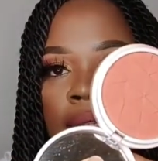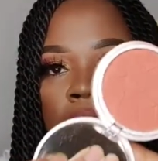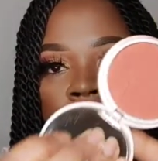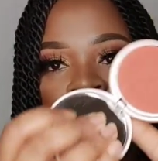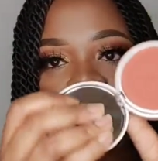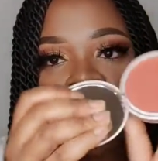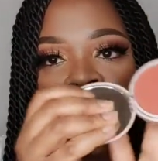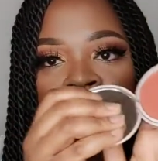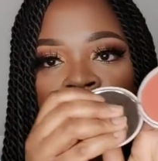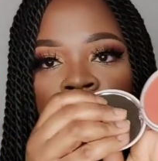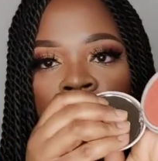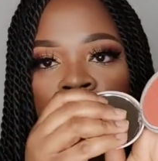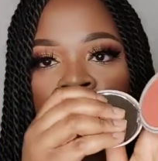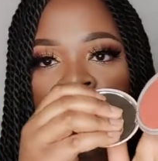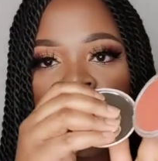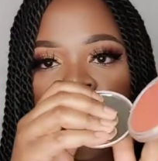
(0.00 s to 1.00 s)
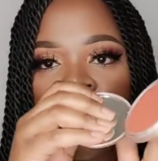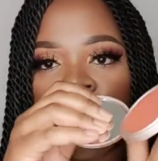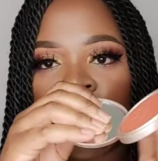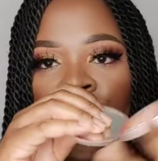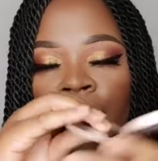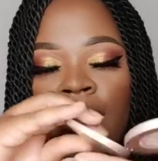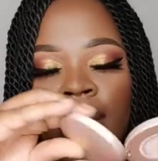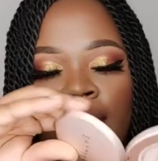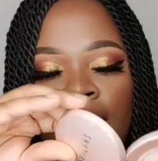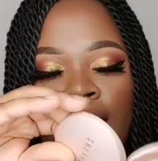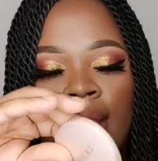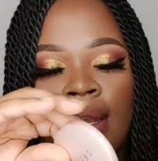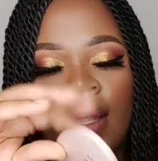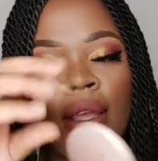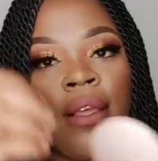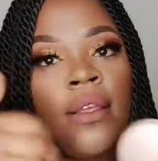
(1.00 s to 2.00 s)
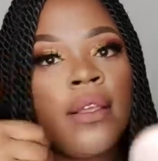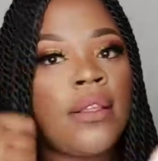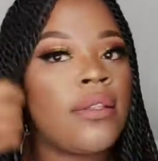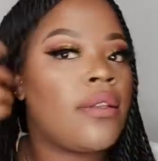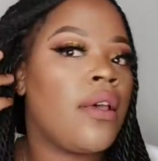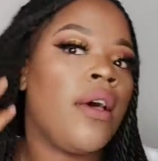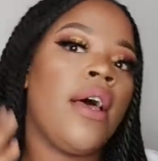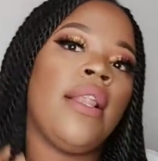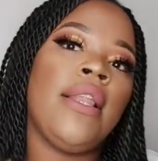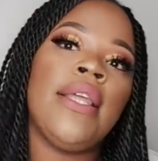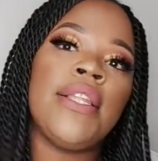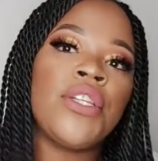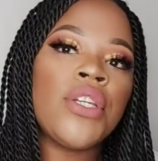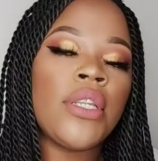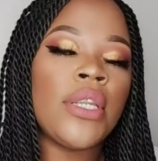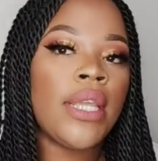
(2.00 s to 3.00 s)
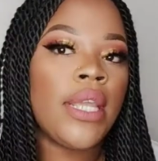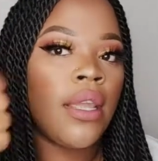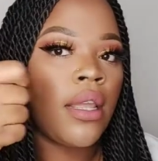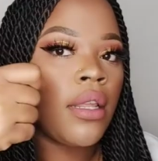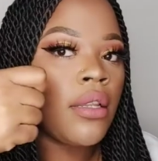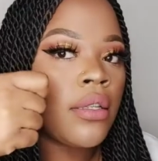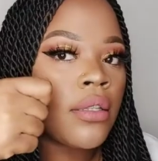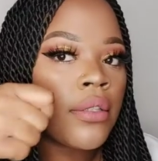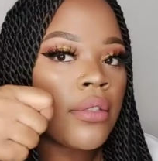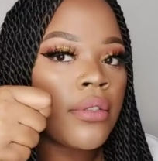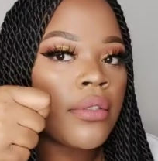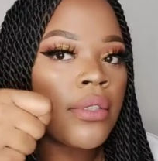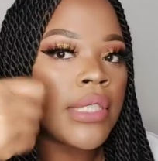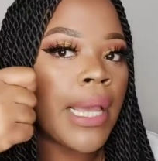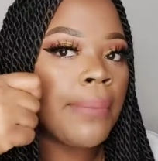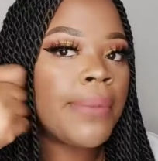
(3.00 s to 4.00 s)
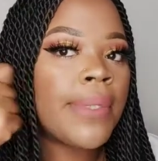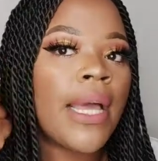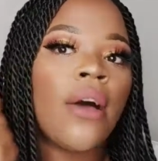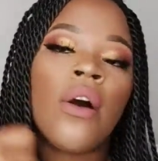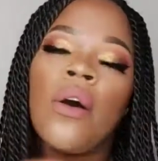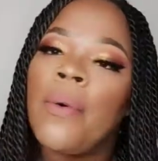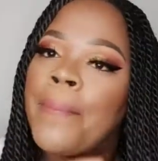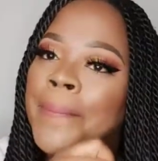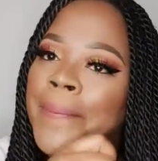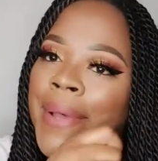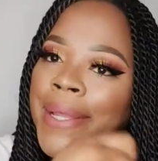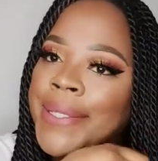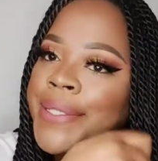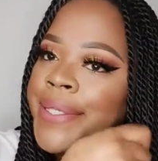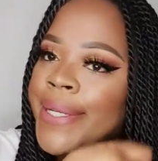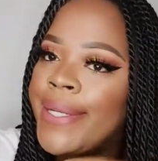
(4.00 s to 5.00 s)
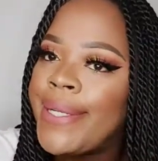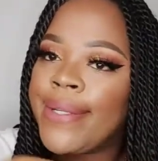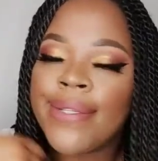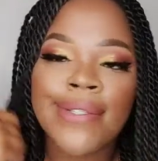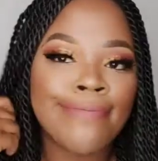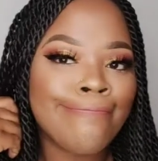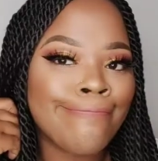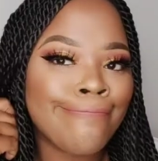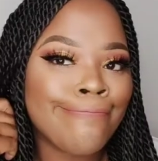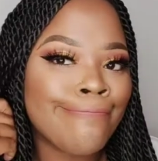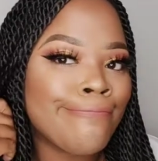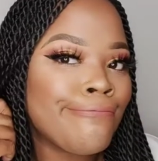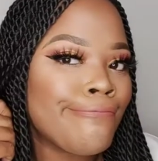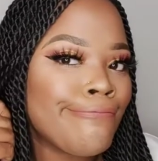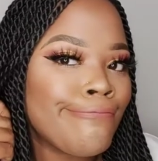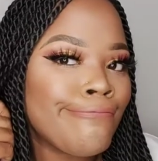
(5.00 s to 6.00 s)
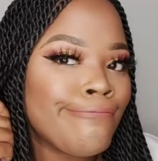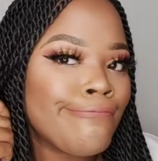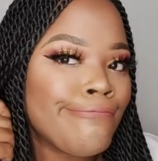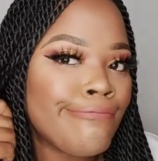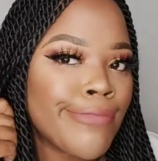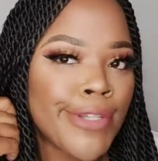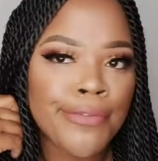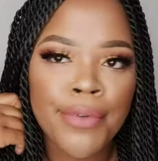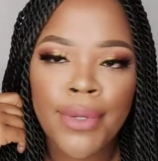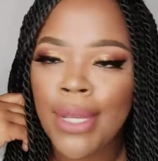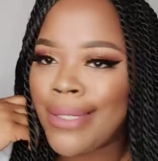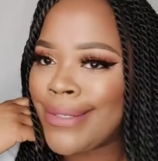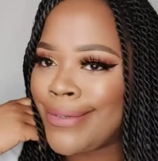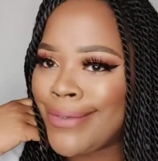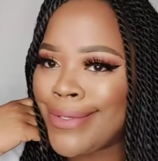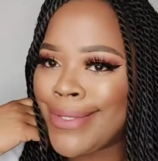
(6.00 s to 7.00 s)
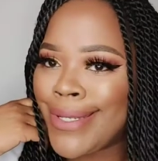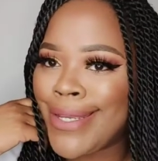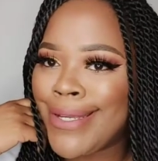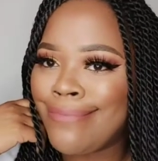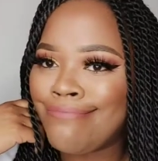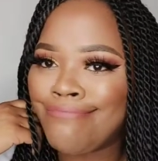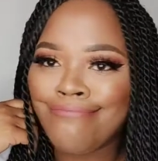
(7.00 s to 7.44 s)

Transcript: this was $3.49. So I literally dabbed that on my cheeks, if you guys can see.